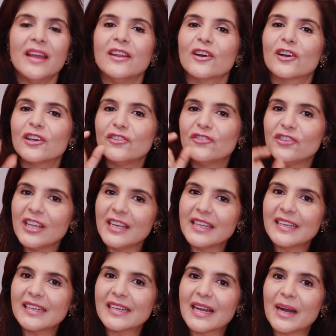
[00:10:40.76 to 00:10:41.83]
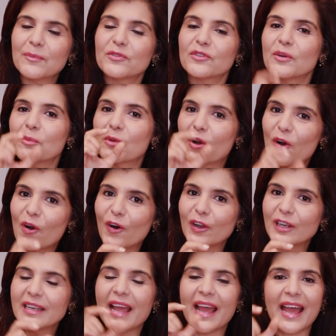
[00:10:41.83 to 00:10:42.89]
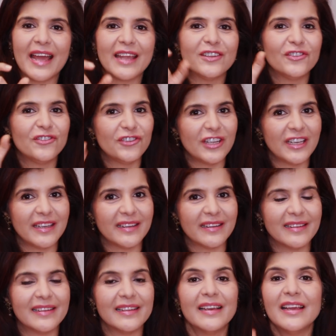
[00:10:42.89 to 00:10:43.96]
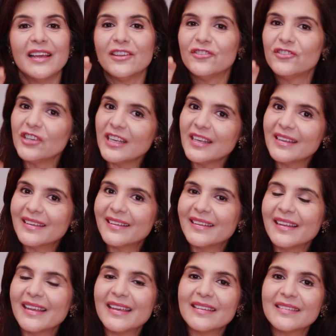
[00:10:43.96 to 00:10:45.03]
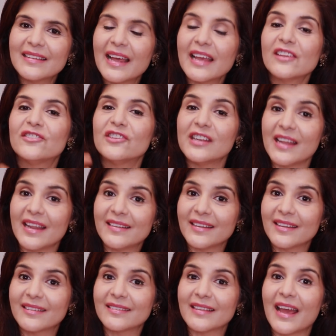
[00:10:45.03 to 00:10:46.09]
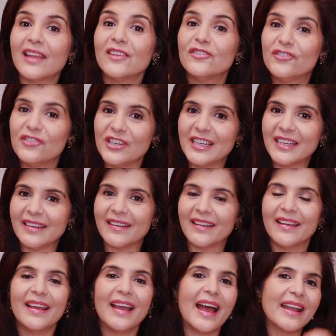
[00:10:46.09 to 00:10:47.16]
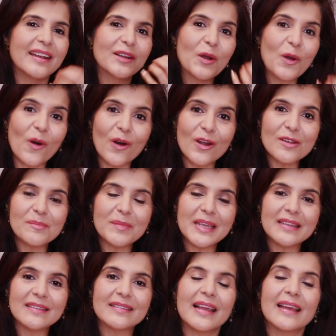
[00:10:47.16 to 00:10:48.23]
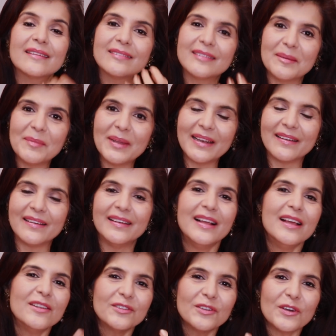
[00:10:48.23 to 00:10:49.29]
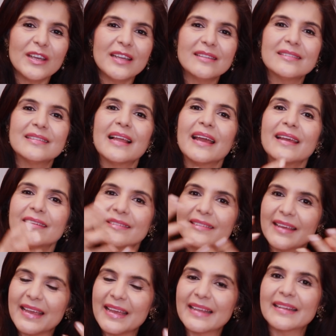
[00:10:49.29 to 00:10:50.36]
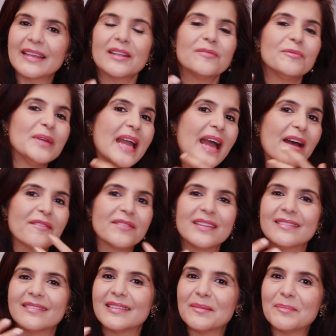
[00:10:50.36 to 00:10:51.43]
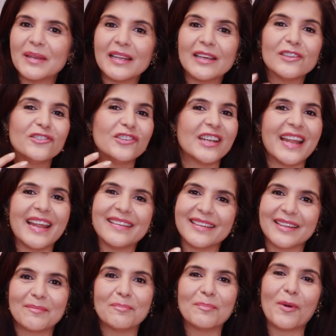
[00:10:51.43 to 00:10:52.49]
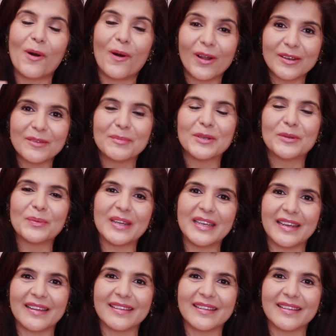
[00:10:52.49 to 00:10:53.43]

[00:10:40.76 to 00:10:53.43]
Now, congenial comes from con and genial. Genial is like genetics and gene, and con means like similar. So it's like saying that we have the similar genetic bond between